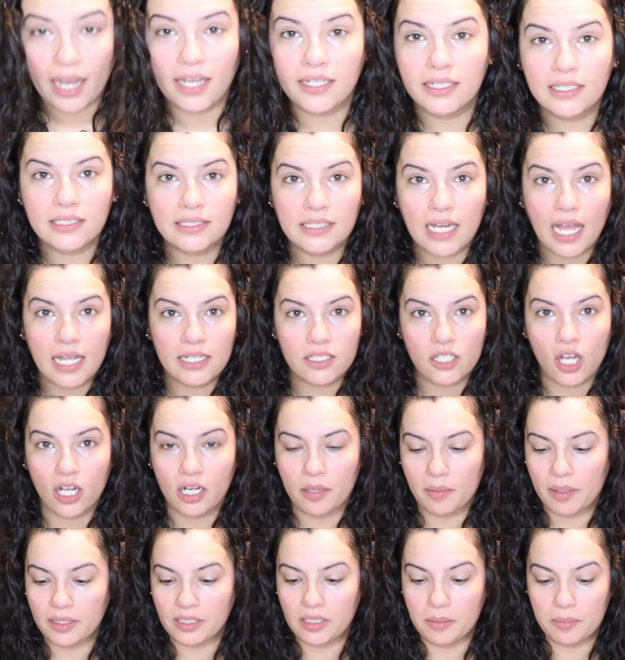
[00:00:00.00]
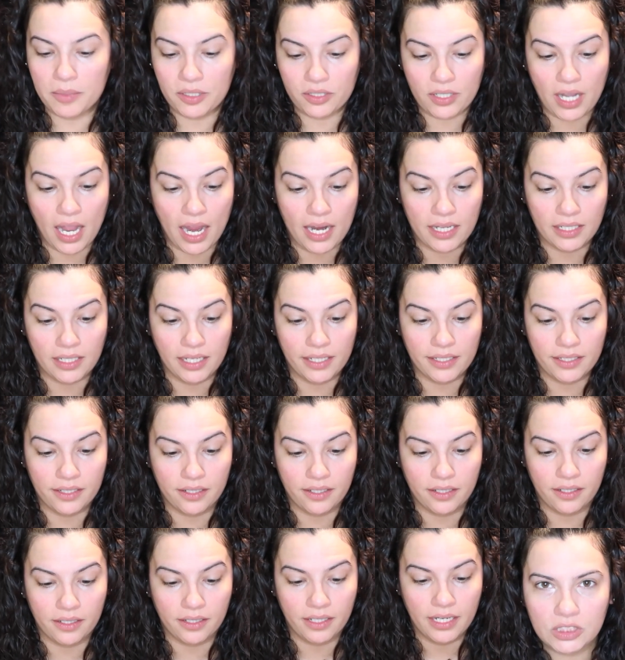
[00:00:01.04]
I did not talk about the Milk
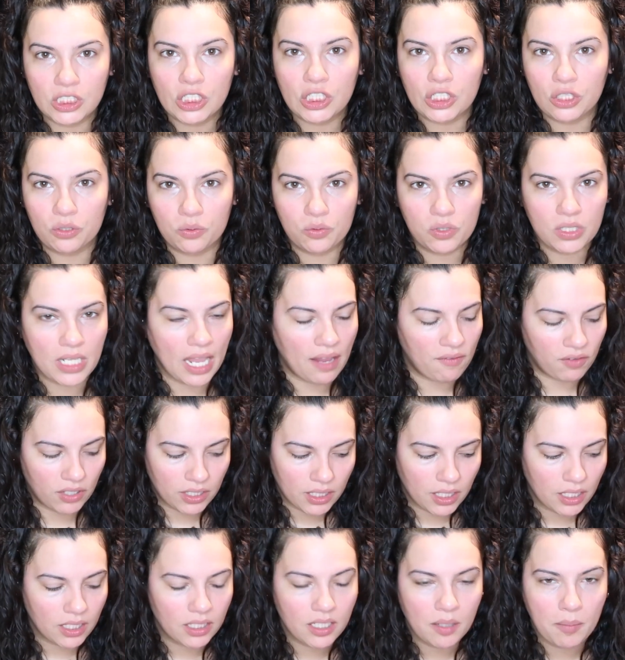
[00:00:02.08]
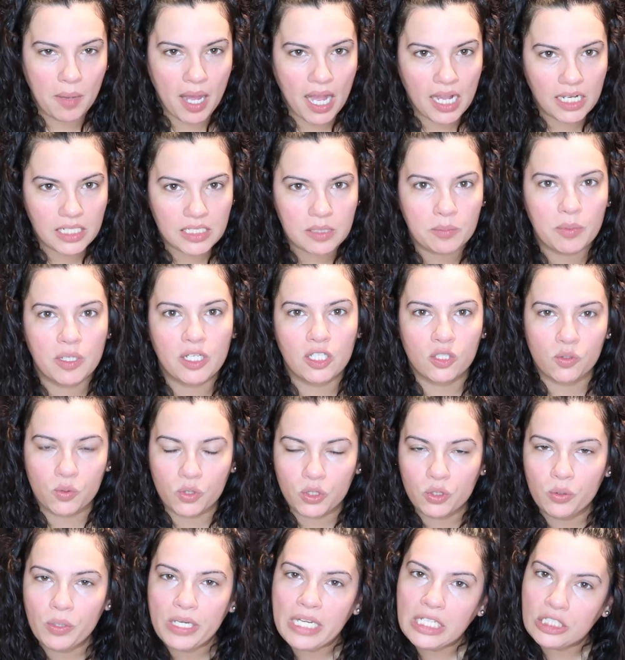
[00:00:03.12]
highlighter. To use everything in the box because
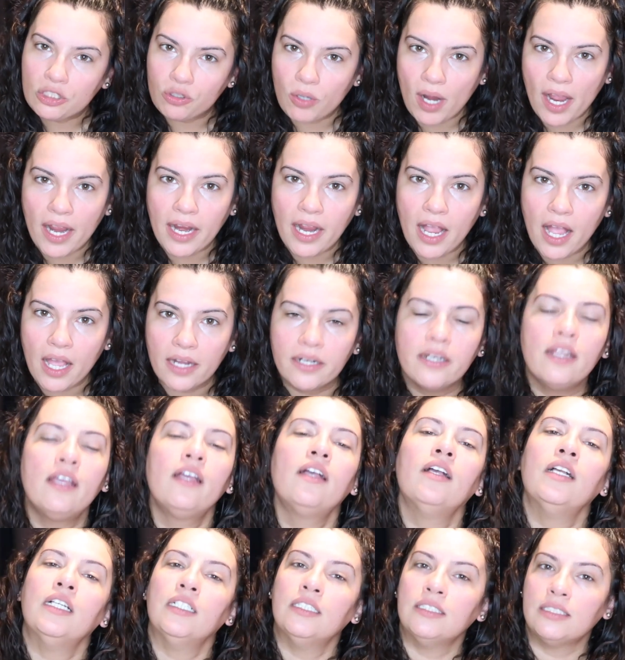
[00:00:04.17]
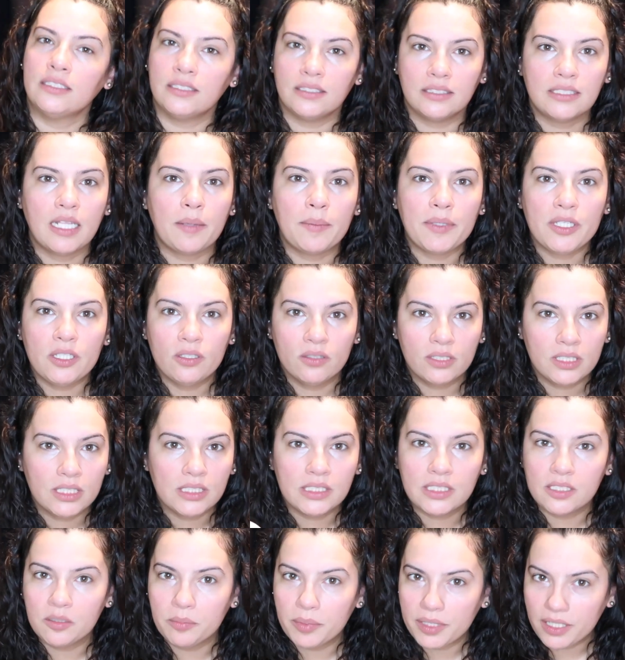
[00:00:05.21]
we're doing a try on, let me use a
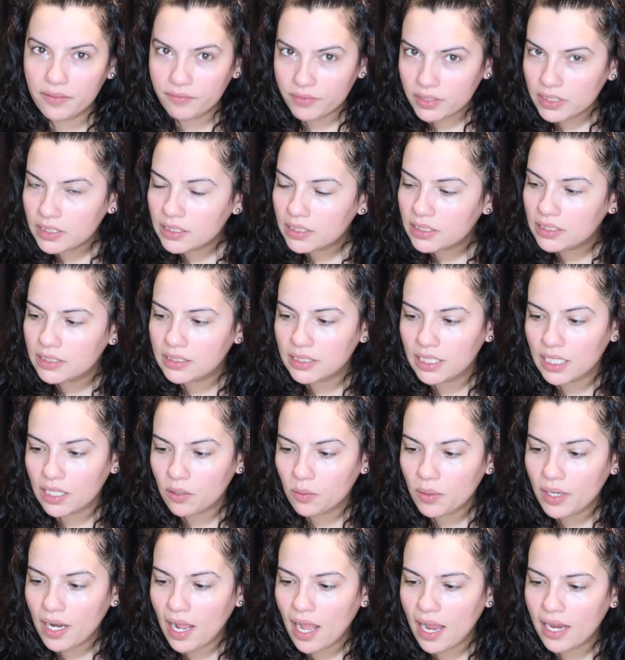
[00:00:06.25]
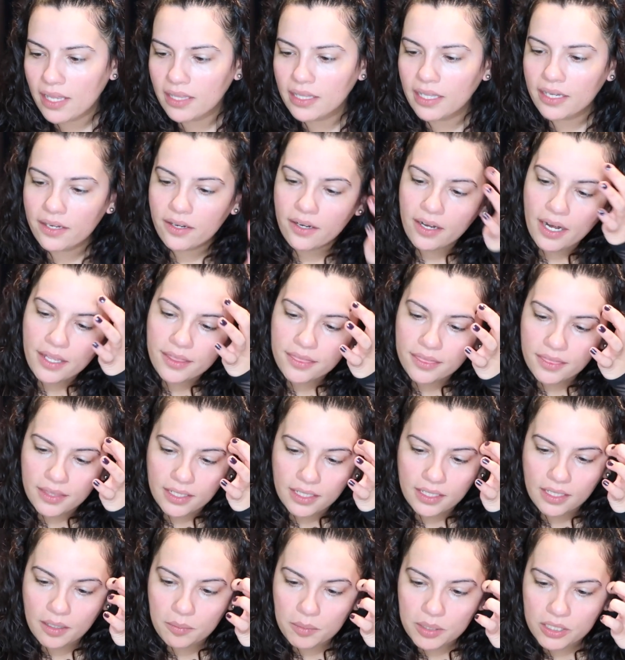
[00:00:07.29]
little bit of the liquid highlighter. I
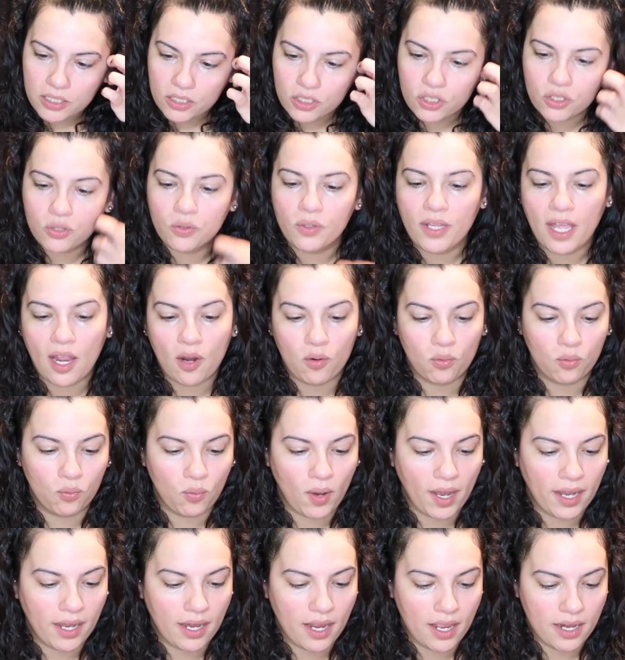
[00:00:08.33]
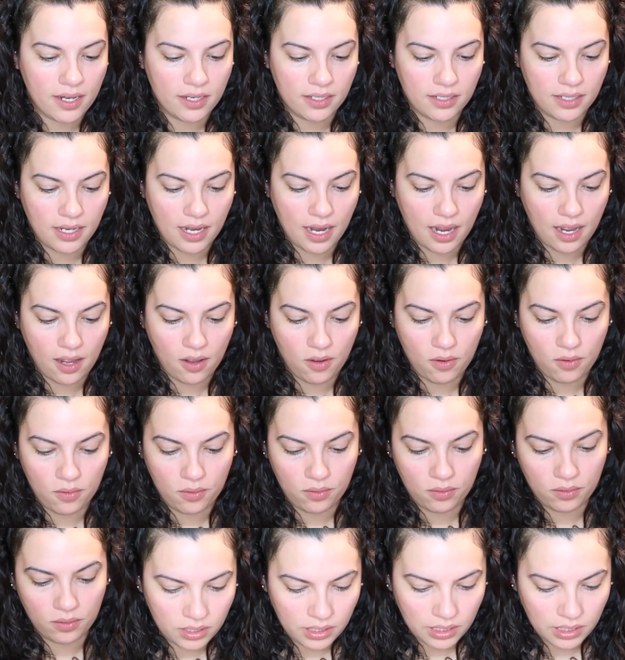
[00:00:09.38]
think I'm going to do that right now.